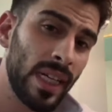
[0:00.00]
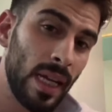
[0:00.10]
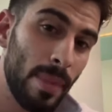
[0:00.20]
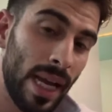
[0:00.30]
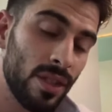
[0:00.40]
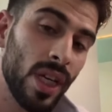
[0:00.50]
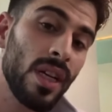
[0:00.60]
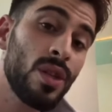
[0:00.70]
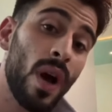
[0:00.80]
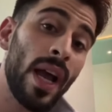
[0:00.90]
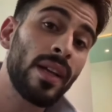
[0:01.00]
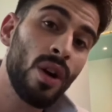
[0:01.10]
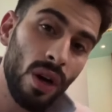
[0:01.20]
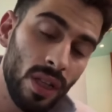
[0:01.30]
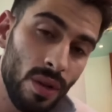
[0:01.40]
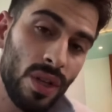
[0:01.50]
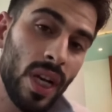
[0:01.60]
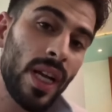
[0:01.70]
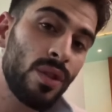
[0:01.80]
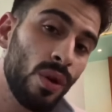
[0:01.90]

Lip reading: we're gonna get back together, so I called Anushka and I